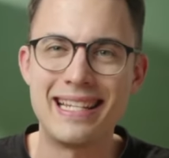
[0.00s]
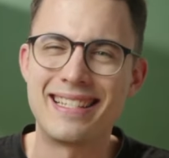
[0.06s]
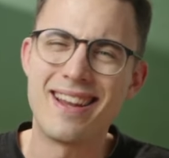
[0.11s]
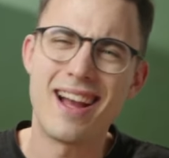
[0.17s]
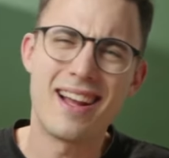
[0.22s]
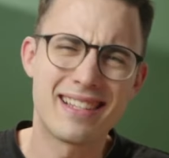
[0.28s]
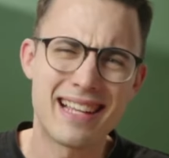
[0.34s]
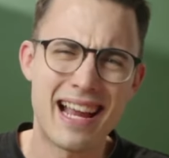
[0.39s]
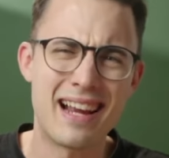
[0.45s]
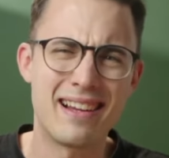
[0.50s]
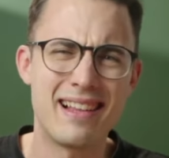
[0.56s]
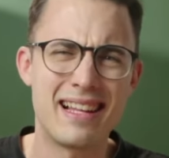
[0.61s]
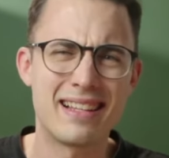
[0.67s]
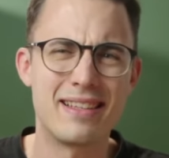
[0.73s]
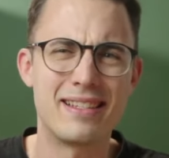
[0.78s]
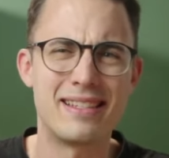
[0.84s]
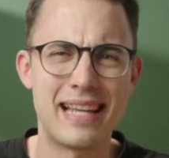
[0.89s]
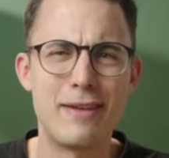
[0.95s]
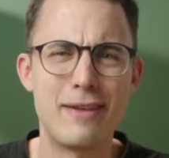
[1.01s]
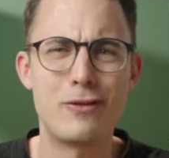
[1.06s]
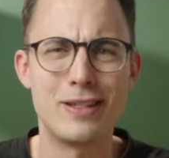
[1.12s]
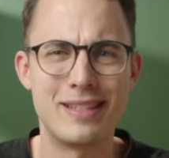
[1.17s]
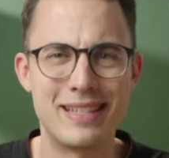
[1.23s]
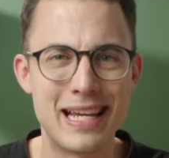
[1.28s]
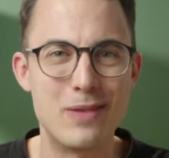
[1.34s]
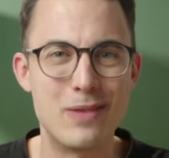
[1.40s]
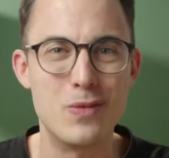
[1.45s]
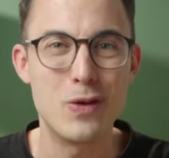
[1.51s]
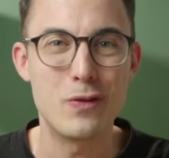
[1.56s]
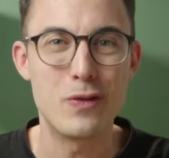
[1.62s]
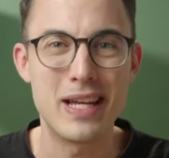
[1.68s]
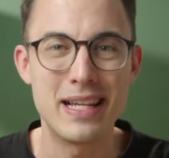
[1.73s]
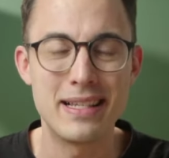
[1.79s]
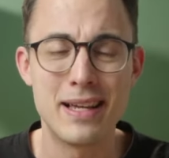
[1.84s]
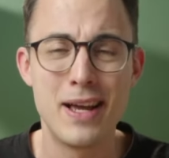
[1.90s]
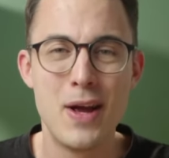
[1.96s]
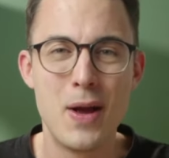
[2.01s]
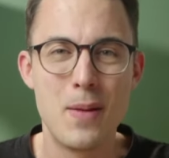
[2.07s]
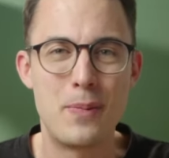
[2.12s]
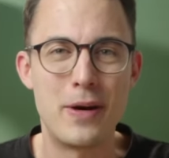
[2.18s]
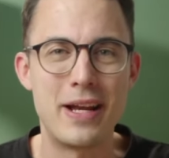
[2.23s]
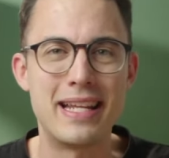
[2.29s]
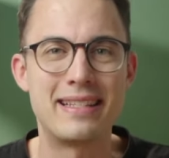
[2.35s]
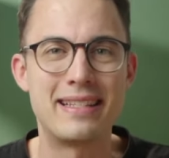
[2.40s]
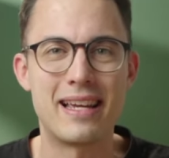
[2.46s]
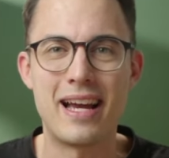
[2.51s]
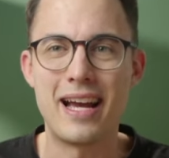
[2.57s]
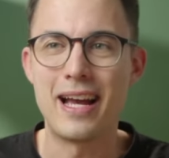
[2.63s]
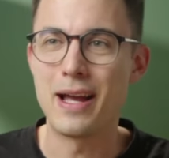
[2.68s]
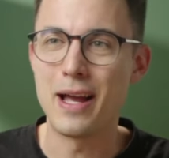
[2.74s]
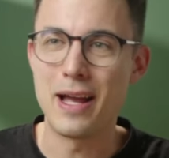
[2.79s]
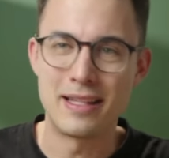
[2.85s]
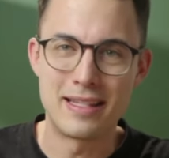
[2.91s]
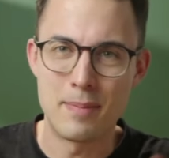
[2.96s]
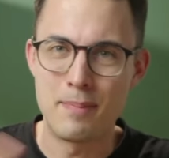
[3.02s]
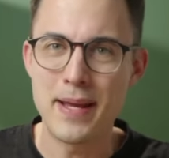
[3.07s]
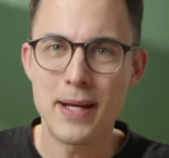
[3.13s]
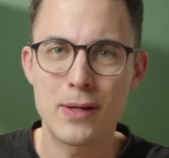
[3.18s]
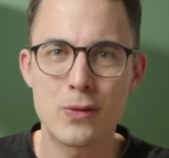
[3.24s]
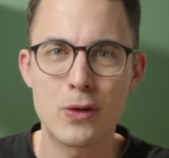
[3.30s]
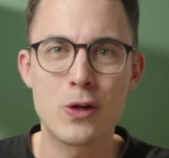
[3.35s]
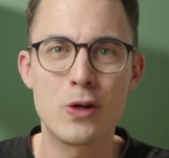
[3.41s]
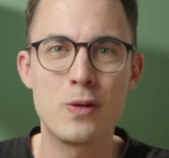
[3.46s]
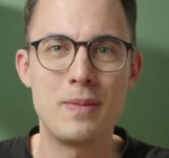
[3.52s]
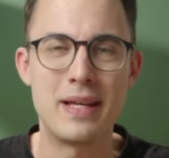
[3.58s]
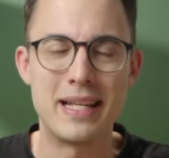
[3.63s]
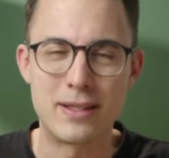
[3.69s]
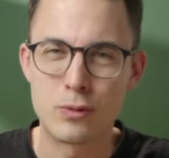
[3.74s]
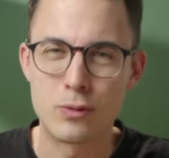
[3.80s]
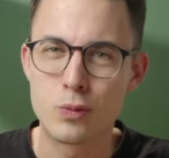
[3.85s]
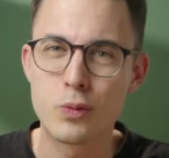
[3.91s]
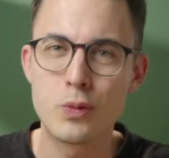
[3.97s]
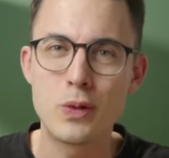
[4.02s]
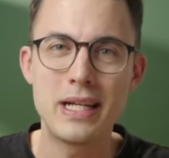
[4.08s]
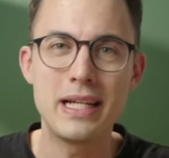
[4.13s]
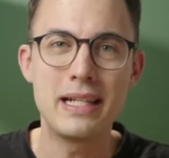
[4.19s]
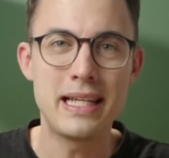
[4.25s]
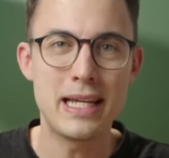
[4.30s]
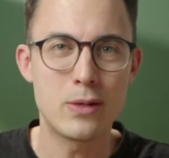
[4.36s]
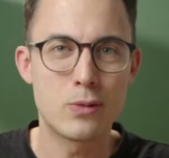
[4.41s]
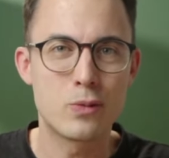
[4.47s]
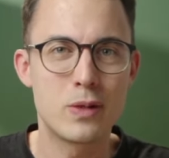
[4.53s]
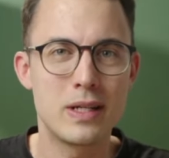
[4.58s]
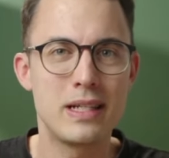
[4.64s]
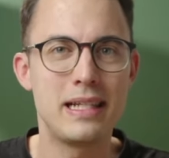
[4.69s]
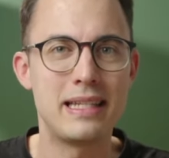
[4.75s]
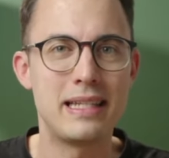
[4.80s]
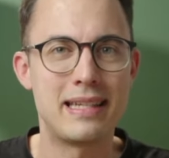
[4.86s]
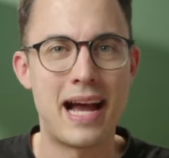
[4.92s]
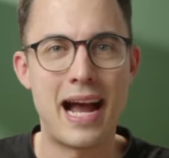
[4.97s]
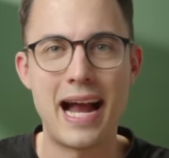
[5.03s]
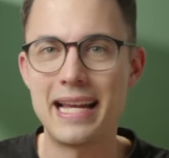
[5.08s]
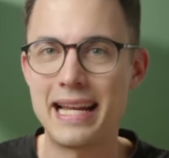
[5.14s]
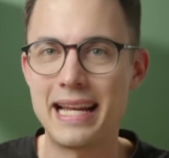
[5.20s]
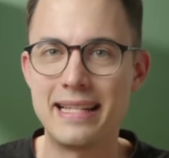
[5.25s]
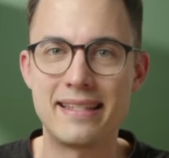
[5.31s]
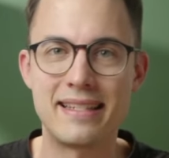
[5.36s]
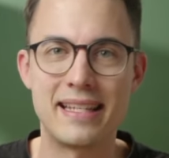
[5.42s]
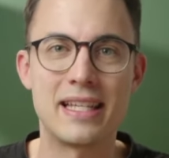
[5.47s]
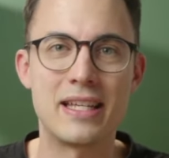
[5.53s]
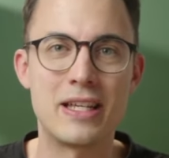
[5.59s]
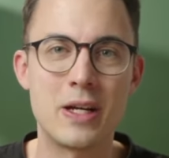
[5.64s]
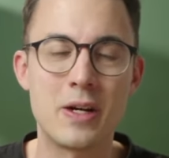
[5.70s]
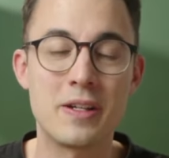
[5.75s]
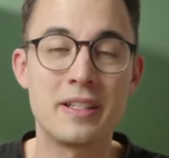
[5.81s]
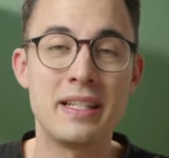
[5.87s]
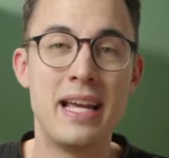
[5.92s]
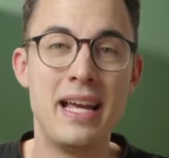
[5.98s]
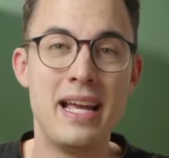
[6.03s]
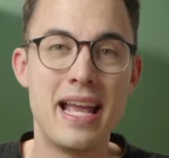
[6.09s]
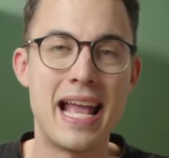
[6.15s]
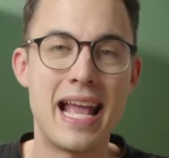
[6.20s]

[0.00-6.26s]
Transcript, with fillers: It's not kind of like the safe you see in movies, but it's a, uh, it's a big room. It's really, really tight and secured.